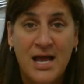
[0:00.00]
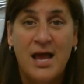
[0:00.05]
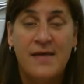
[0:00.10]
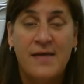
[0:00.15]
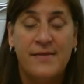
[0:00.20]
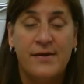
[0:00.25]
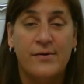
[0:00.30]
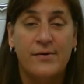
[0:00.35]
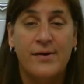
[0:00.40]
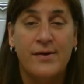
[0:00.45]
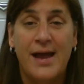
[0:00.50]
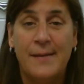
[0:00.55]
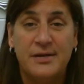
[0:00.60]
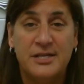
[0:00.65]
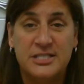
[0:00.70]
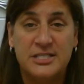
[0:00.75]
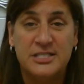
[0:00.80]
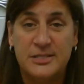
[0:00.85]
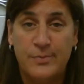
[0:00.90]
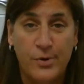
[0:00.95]
They're happy to
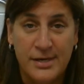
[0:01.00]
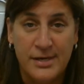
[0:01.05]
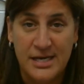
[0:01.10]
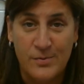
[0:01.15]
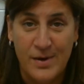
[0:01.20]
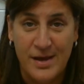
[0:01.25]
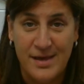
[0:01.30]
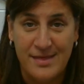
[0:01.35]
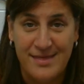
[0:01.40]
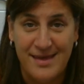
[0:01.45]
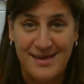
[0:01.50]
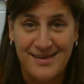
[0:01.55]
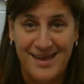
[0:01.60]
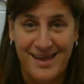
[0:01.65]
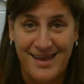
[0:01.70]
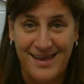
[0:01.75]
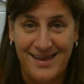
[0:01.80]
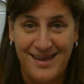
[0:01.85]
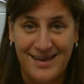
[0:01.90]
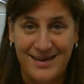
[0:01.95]
support in any way they
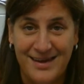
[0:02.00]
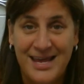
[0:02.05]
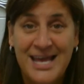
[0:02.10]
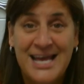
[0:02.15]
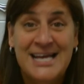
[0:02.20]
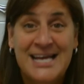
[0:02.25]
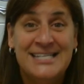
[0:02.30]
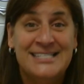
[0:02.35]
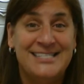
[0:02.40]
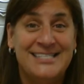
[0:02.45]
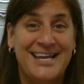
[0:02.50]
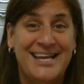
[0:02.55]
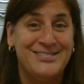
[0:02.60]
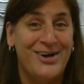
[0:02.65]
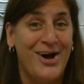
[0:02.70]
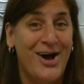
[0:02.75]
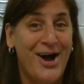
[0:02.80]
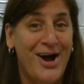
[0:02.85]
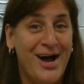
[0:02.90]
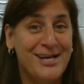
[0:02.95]
can. Today's
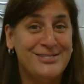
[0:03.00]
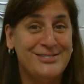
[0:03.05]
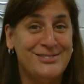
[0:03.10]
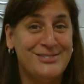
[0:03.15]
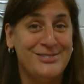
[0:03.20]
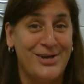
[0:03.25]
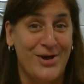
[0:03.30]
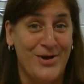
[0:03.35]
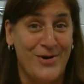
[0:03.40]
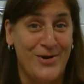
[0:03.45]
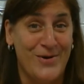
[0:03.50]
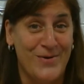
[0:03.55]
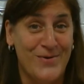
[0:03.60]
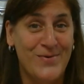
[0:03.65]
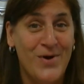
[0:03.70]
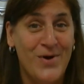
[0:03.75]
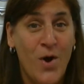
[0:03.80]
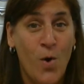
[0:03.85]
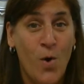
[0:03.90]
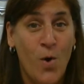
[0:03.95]

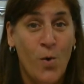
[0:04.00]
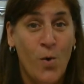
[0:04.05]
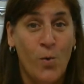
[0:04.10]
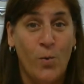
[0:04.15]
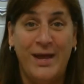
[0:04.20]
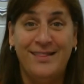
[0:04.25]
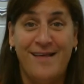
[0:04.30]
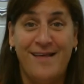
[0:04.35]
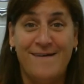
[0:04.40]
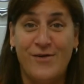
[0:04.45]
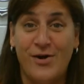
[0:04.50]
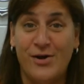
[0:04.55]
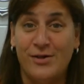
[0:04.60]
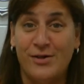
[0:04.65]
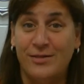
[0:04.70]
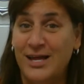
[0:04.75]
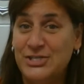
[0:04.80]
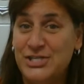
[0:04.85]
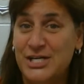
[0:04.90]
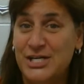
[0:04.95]
also We Love Our
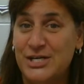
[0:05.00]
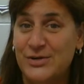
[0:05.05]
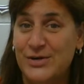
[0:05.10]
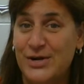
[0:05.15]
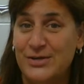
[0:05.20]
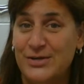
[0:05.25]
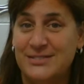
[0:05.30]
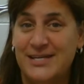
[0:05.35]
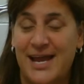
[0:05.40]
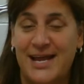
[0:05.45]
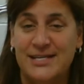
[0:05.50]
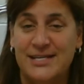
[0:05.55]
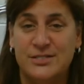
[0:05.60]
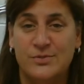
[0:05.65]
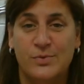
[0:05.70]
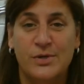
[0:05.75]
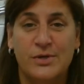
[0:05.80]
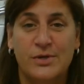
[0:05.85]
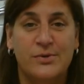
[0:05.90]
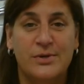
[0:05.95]
Lunch Heroes Day. So
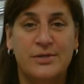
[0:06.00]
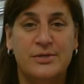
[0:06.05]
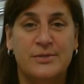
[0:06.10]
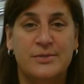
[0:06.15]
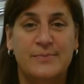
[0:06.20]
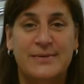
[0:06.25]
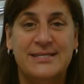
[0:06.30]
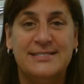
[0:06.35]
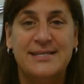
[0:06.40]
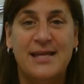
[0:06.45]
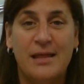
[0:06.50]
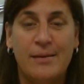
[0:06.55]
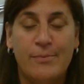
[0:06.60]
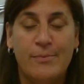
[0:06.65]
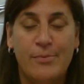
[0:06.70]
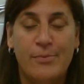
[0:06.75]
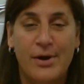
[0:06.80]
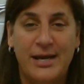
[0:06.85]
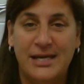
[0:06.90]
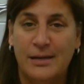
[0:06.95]
we're going to be
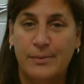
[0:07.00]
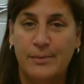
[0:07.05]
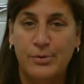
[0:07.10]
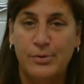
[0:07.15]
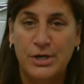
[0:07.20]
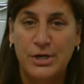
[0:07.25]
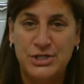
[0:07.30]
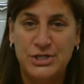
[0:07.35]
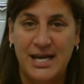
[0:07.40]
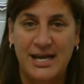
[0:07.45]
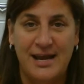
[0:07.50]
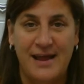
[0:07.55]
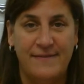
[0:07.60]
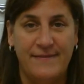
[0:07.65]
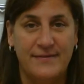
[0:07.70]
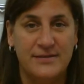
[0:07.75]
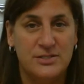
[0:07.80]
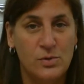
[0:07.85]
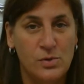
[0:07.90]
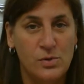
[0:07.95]
celebrating and appreciating at
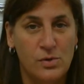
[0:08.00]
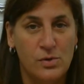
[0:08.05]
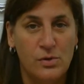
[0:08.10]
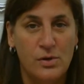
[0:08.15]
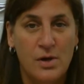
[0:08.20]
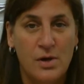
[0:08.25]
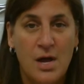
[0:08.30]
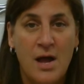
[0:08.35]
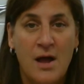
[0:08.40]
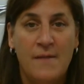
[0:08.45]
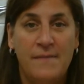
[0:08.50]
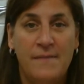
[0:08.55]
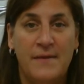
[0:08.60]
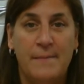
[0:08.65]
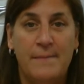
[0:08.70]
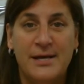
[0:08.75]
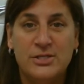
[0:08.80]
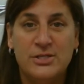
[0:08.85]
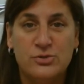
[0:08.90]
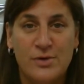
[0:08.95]
the school the
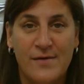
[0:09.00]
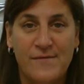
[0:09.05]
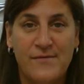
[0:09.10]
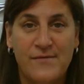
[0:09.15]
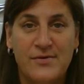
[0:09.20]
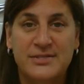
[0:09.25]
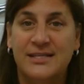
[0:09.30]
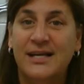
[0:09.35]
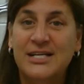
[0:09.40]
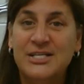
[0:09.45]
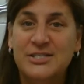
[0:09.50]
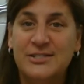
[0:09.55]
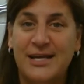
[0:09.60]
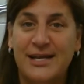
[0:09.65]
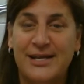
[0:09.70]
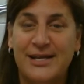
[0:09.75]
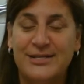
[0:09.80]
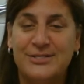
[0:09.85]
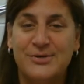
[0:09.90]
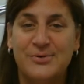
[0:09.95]
bus drivers and the lunch
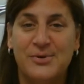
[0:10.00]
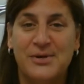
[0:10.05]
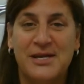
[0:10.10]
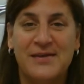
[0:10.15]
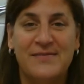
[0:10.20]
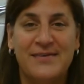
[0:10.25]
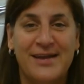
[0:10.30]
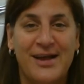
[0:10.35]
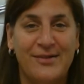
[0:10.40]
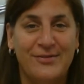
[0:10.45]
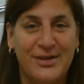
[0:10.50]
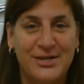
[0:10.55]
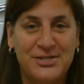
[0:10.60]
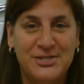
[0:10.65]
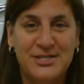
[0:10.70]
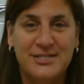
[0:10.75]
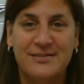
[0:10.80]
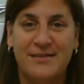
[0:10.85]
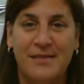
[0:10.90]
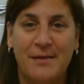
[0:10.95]
ladies who are giving out
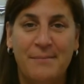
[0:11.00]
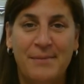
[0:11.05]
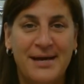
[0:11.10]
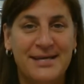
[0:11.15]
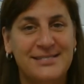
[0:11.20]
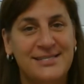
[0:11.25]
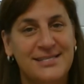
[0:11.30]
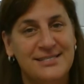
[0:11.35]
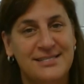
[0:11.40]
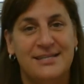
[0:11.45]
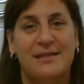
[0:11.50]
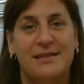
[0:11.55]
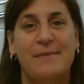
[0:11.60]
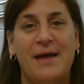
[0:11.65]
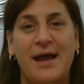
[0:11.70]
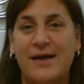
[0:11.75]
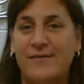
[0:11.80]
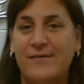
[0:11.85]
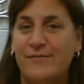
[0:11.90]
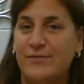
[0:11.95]
lunches on the buses in the
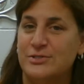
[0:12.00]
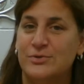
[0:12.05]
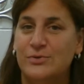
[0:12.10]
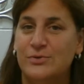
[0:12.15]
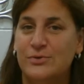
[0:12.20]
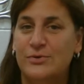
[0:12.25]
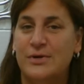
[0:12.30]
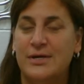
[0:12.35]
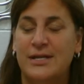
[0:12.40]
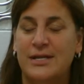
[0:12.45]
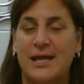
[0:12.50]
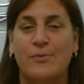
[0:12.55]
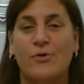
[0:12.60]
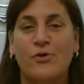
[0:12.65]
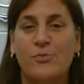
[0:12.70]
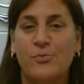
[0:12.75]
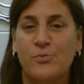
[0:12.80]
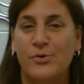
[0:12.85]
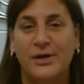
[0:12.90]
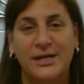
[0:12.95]
back of our school and at
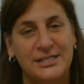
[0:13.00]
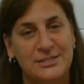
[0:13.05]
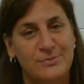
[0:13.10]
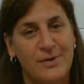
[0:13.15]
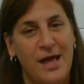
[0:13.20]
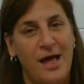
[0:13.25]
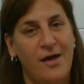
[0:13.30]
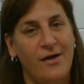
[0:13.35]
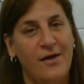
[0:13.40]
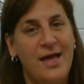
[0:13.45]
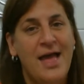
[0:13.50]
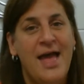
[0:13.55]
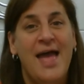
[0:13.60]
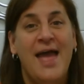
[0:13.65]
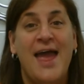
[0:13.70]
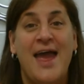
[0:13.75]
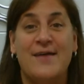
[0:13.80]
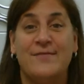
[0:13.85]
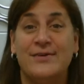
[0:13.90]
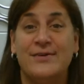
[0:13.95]
Northbrook as well
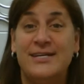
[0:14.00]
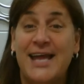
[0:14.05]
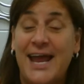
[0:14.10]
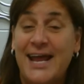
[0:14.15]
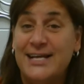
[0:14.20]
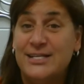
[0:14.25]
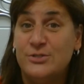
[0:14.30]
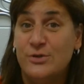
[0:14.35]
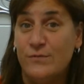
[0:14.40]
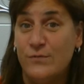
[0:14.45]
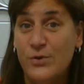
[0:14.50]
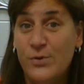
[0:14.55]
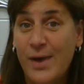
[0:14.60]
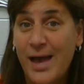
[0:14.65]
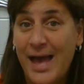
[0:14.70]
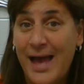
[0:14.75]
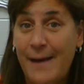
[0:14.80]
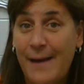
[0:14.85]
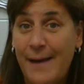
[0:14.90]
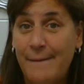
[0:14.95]
every day. So if you
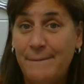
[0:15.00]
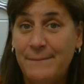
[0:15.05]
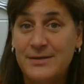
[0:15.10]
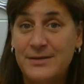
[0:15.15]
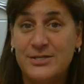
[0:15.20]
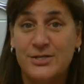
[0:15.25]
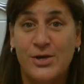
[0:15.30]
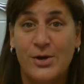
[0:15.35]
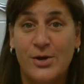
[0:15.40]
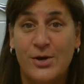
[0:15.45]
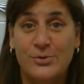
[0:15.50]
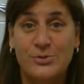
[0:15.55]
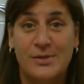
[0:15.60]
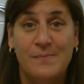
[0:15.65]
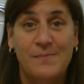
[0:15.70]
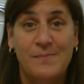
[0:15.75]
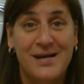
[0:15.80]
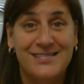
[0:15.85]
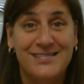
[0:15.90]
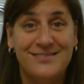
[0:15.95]
happen to go to the
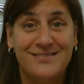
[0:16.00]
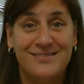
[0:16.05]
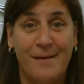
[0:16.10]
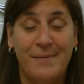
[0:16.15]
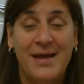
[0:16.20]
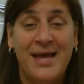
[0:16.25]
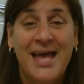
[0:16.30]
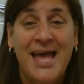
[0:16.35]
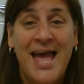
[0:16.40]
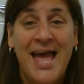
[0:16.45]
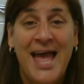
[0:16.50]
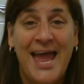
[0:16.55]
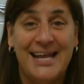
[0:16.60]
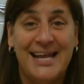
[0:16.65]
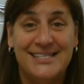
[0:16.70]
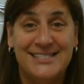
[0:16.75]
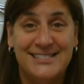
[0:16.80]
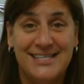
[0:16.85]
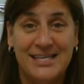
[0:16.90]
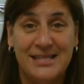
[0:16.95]
bus stop
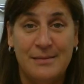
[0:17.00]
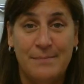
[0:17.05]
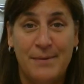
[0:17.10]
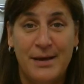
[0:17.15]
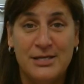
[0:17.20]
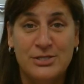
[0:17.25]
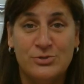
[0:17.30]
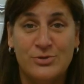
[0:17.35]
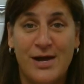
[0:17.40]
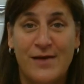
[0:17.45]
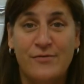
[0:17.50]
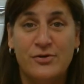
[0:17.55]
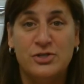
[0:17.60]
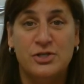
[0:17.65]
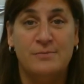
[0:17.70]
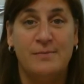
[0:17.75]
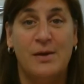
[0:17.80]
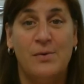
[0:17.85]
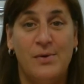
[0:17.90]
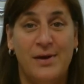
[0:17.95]
and see the bus
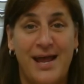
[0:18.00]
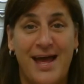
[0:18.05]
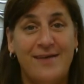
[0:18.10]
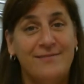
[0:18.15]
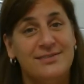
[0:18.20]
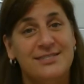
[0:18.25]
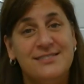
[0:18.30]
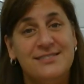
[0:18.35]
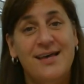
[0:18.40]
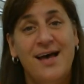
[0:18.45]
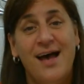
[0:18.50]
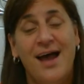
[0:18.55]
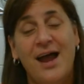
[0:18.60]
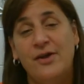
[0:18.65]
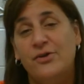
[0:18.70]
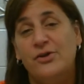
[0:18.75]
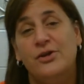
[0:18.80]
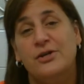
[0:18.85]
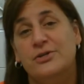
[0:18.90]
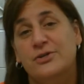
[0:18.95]
drivers, you may want to have a
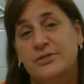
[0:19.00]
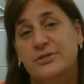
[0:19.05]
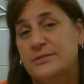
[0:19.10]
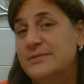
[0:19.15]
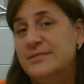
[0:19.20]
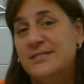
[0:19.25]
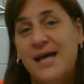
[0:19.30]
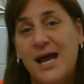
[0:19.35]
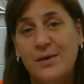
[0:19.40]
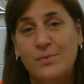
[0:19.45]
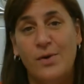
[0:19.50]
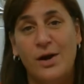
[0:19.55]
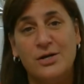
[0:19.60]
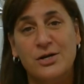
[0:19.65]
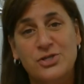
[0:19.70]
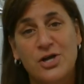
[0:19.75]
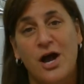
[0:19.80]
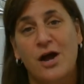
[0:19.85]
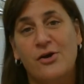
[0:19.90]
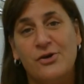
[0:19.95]
sign. You can do some
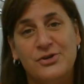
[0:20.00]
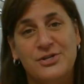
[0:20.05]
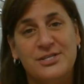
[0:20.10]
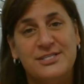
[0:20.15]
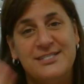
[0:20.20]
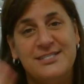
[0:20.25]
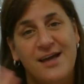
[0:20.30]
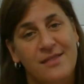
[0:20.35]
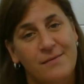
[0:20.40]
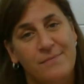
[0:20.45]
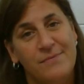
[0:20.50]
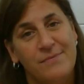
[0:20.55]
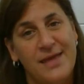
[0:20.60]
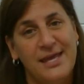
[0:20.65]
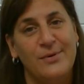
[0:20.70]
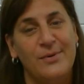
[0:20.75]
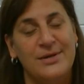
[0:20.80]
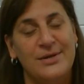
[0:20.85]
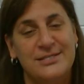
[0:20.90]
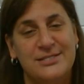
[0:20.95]
sidewalk chalk or just tell them
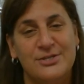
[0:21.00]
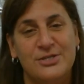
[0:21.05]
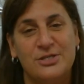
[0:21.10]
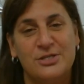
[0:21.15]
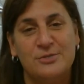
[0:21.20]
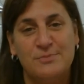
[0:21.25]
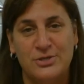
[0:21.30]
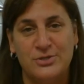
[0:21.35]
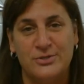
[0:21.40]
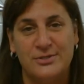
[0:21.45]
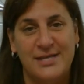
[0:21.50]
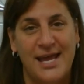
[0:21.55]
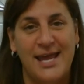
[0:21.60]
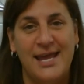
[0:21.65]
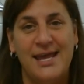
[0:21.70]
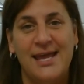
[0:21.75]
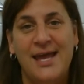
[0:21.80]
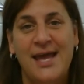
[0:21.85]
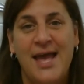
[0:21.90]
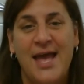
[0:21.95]
thank you. It's their special
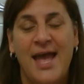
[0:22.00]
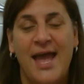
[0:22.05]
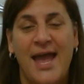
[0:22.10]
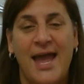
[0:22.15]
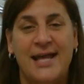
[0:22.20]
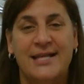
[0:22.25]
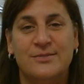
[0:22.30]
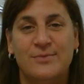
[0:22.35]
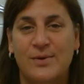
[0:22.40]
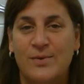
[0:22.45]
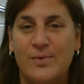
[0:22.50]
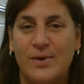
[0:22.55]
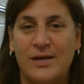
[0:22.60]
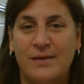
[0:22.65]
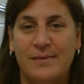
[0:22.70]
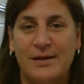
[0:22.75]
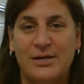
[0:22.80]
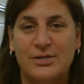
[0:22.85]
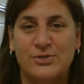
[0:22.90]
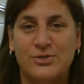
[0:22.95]
day. And so we want
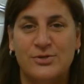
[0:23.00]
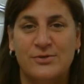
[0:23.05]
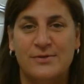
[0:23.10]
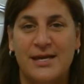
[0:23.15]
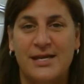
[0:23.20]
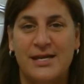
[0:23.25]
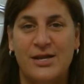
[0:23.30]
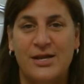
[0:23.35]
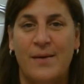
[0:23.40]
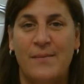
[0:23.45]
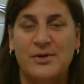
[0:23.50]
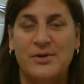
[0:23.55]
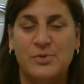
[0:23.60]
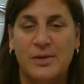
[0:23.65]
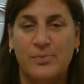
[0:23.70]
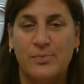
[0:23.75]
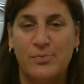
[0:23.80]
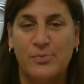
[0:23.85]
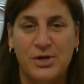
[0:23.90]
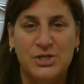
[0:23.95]
to make sure they know how much we
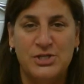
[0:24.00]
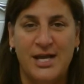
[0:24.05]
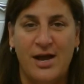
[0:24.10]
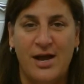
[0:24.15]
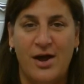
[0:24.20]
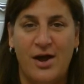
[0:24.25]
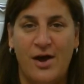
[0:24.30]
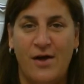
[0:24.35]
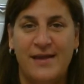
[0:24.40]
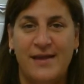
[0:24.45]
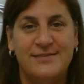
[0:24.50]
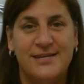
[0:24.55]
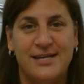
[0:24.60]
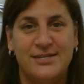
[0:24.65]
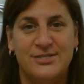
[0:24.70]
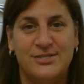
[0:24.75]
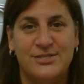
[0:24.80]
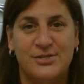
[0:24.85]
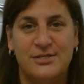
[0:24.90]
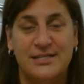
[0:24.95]
appreciate all they've done
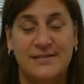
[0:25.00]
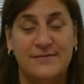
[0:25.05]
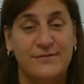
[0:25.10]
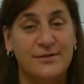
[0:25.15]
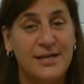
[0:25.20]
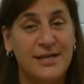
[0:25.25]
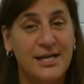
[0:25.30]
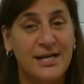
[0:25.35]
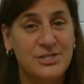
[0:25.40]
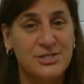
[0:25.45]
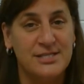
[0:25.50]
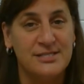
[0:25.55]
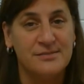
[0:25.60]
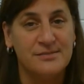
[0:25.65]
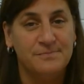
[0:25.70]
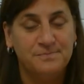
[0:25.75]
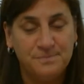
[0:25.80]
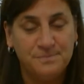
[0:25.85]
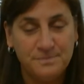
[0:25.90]
to deliver lunches.